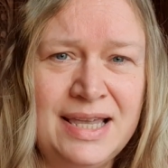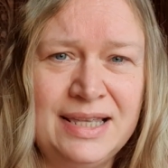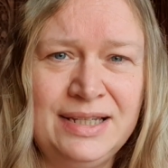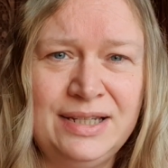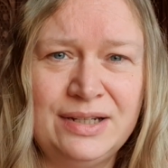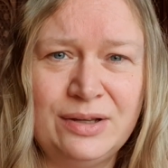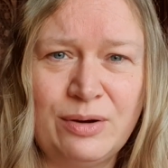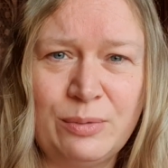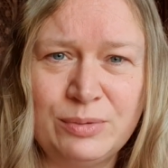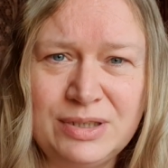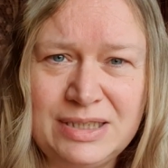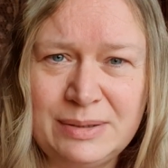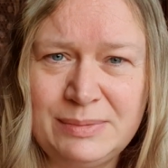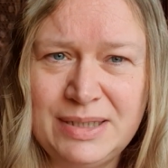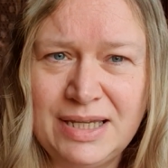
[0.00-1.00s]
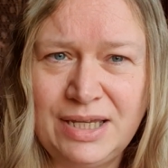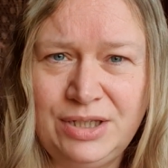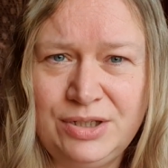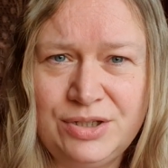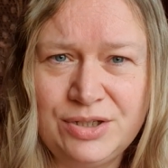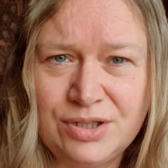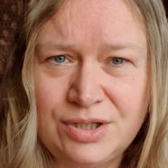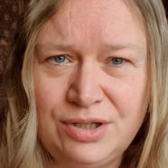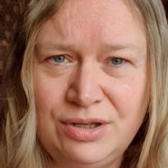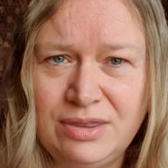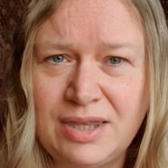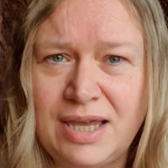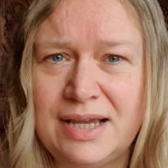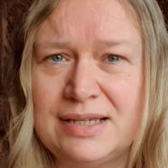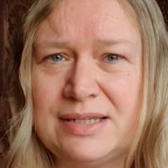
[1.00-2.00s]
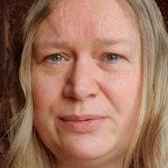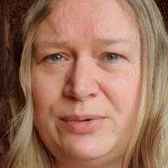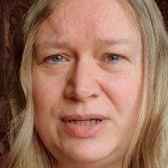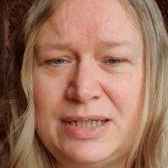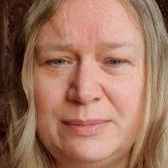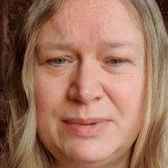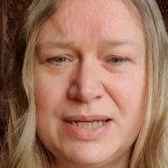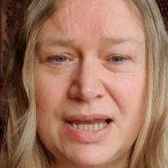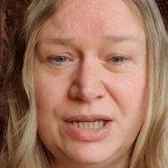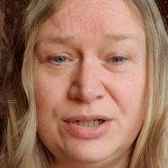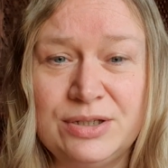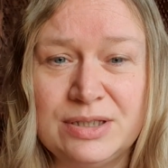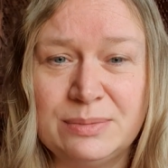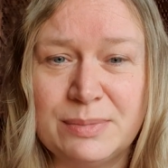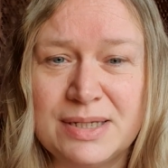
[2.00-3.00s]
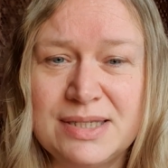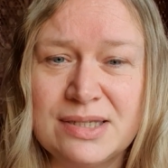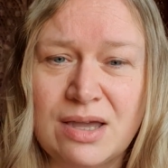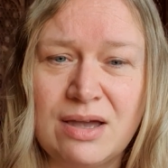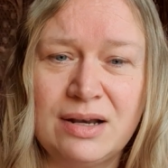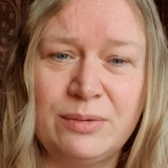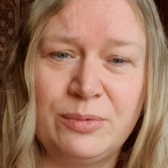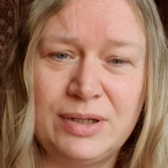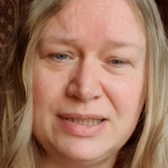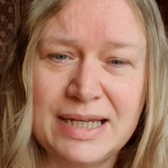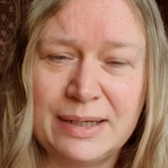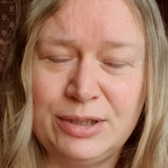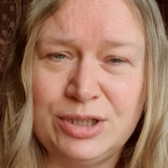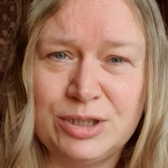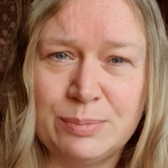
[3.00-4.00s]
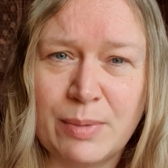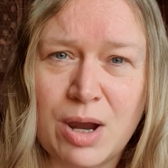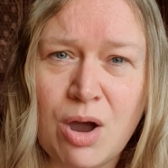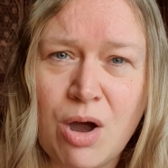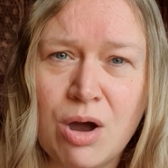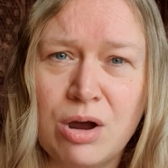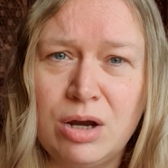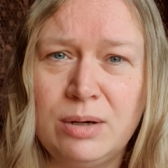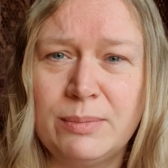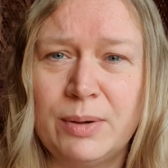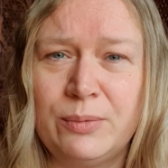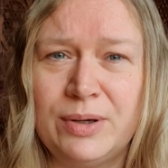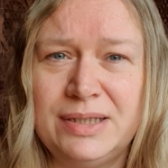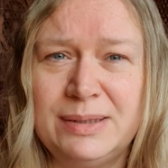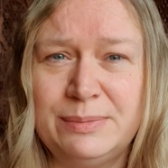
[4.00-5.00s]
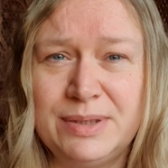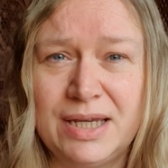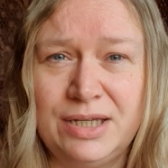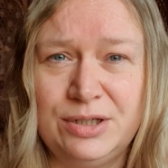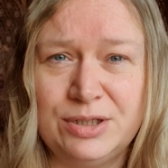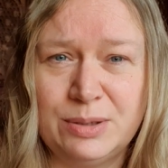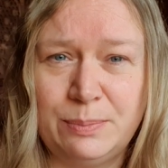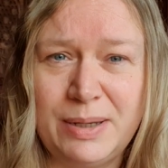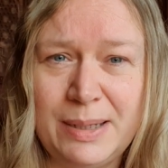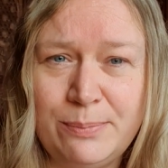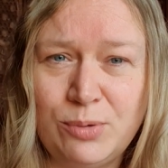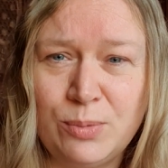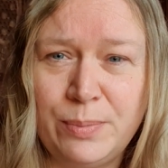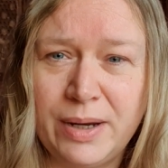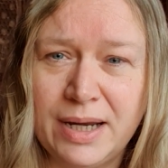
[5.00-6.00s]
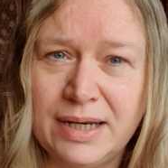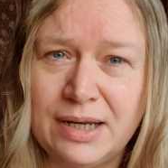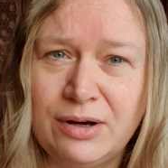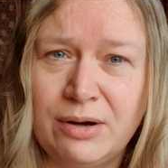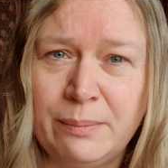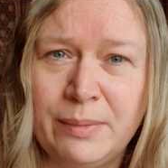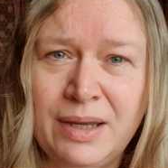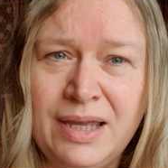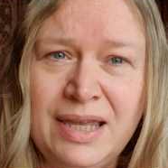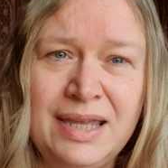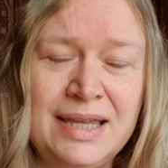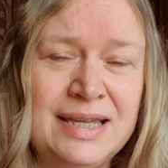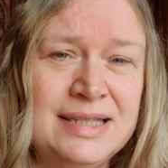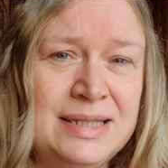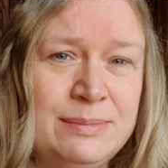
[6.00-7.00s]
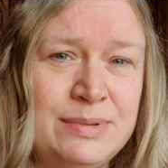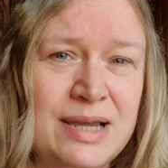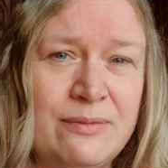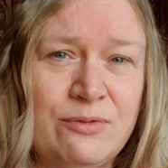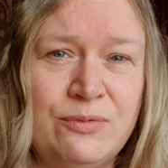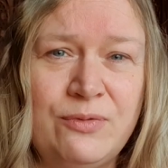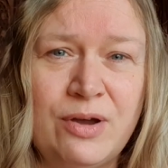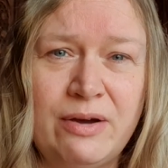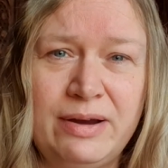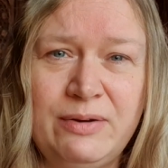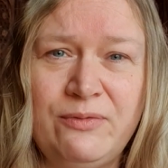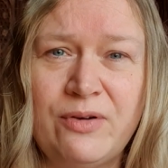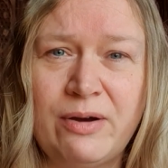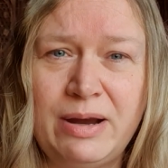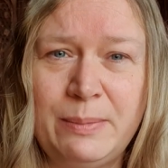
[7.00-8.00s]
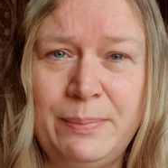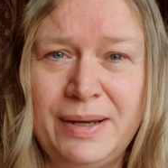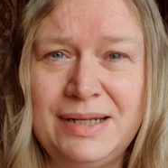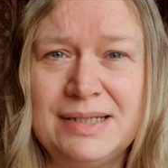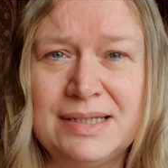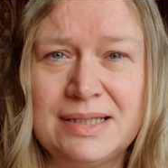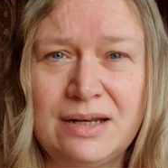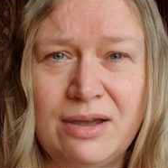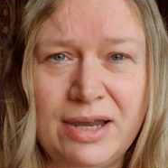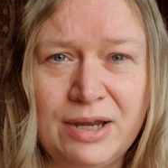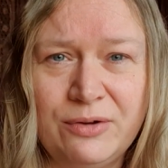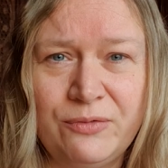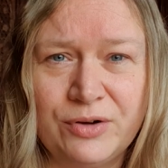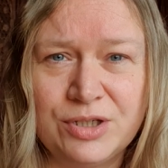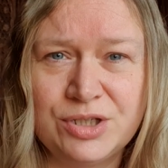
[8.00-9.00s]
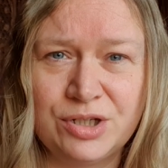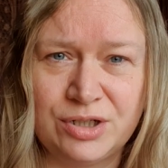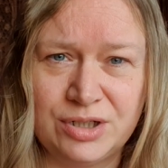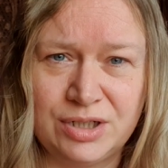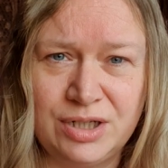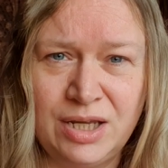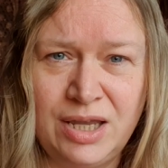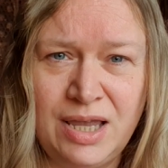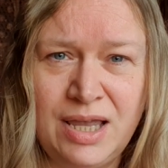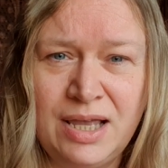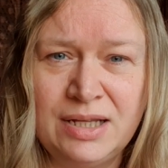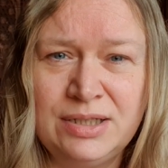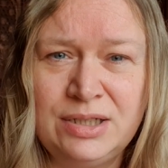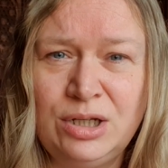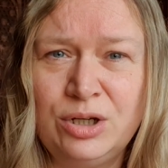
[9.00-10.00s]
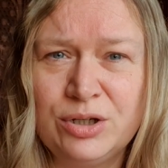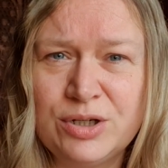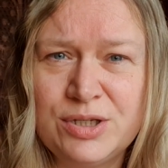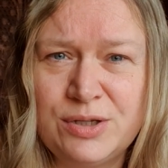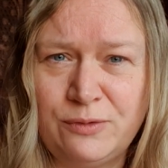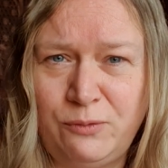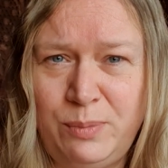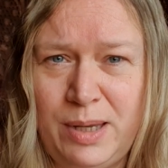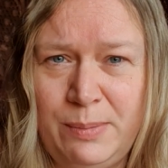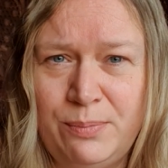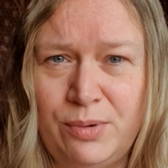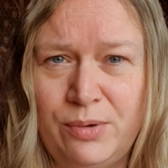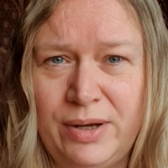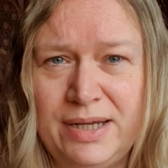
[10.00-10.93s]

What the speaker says: You know, I wanted him to get used to new things, I wanted him to get used to my son, I wanted to get used to my home, I wanted him to get used to people being near him. He seemed to have a very, very big dislike for certain looks of people.